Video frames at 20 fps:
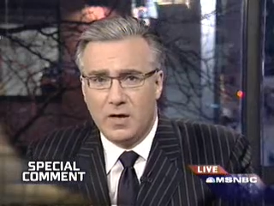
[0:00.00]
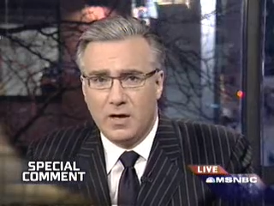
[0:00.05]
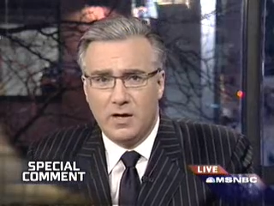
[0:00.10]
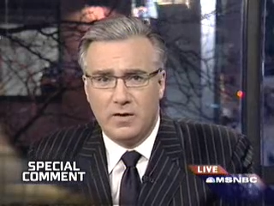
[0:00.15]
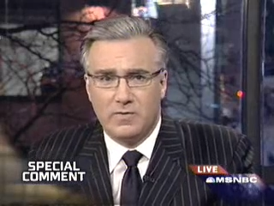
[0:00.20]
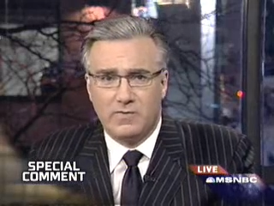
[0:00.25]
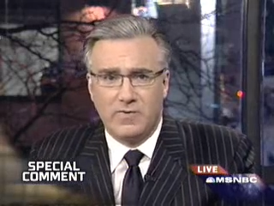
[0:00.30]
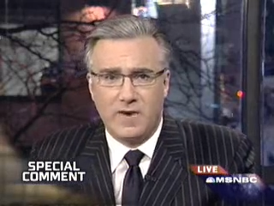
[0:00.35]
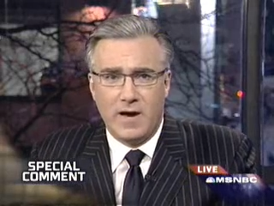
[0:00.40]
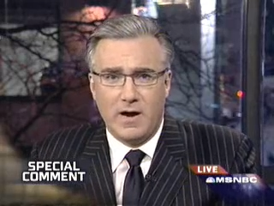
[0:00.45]
an
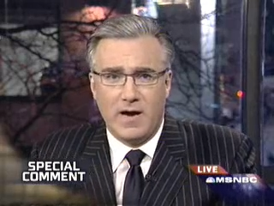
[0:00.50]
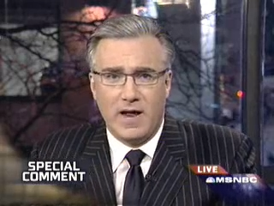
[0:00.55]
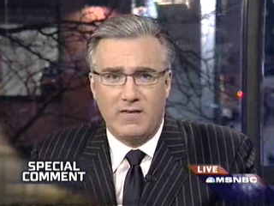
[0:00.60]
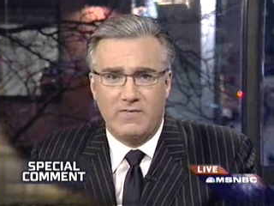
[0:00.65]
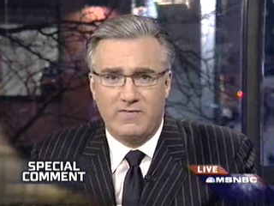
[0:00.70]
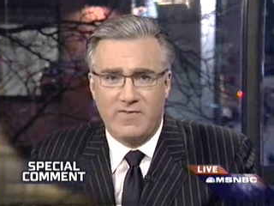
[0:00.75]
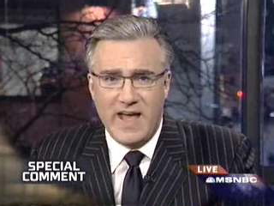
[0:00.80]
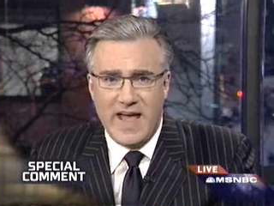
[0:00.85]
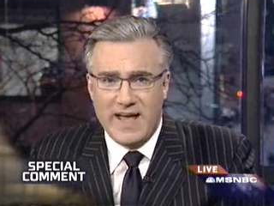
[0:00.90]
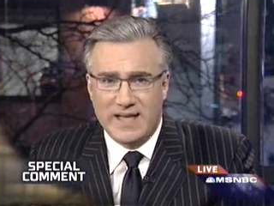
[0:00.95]
unfair
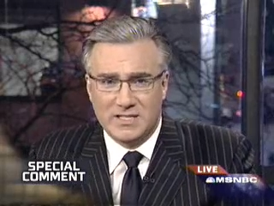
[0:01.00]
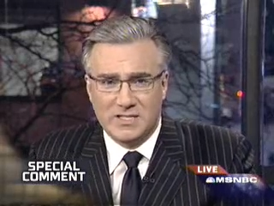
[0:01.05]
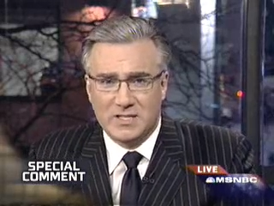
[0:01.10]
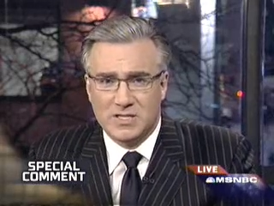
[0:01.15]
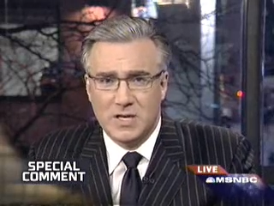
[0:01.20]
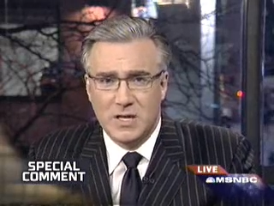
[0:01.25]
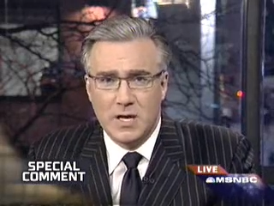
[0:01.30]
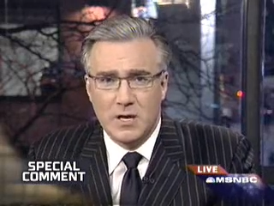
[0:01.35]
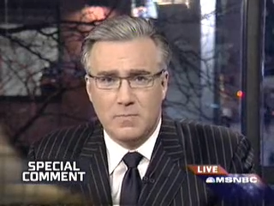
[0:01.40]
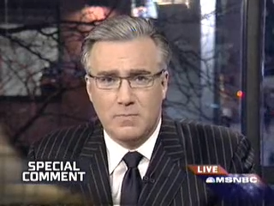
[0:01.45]

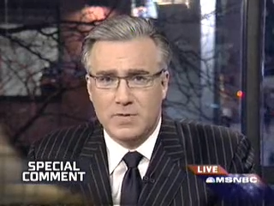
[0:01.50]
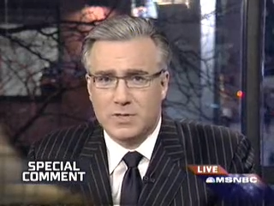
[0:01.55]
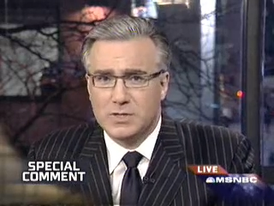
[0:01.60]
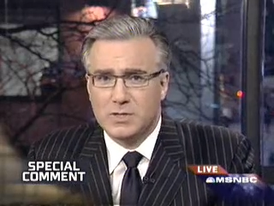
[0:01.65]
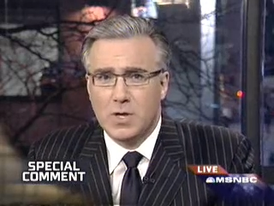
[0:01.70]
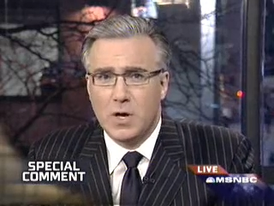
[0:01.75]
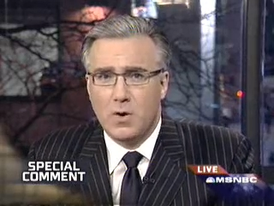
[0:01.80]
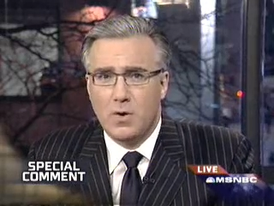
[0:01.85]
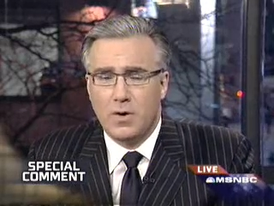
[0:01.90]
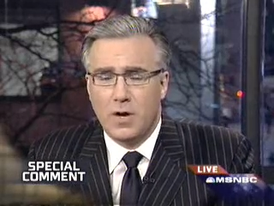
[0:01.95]
advance
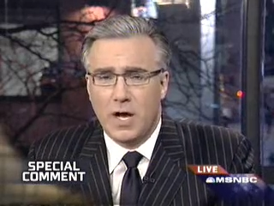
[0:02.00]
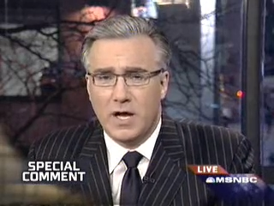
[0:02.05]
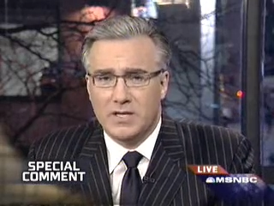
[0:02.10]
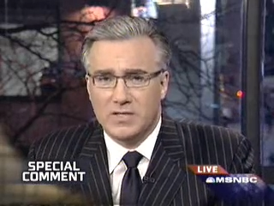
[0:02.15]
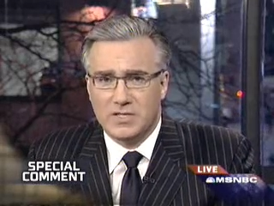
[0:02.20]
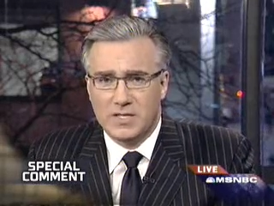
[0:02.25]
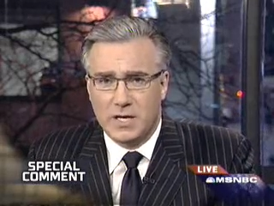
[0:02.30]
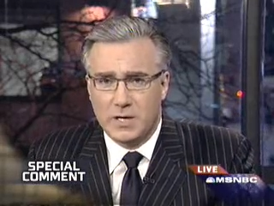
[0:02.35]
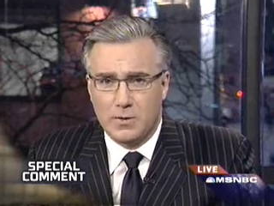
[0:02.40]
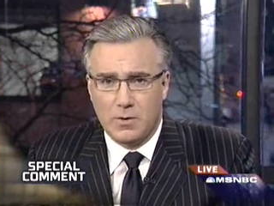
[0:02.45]
bestowed on
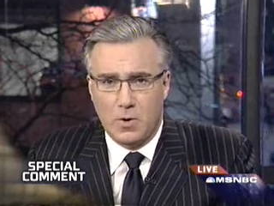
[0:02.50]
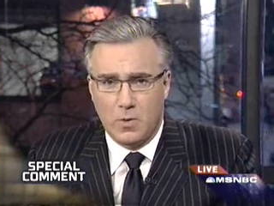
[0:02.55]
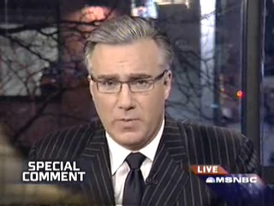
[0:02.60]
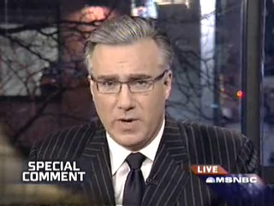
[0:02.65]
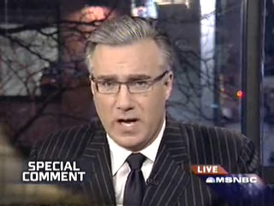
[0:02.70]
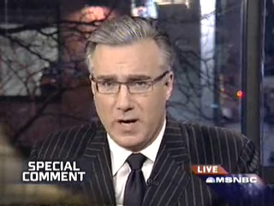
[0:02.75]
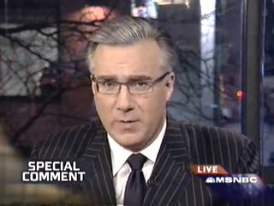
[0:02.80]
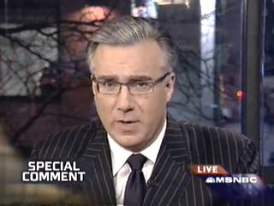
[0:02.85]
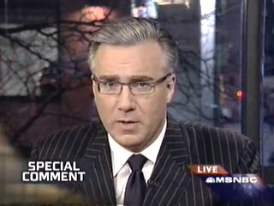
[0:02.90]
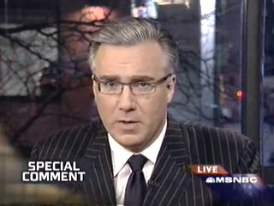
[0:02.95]
Senator
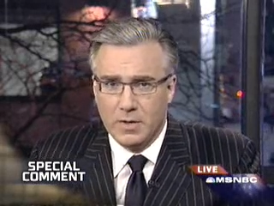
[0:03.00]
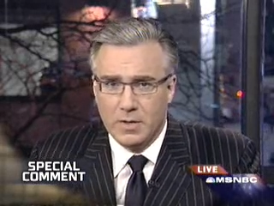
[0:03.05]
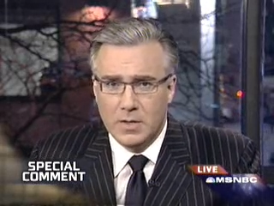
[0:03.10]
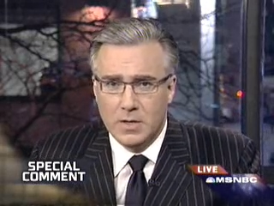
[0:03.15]
Obama.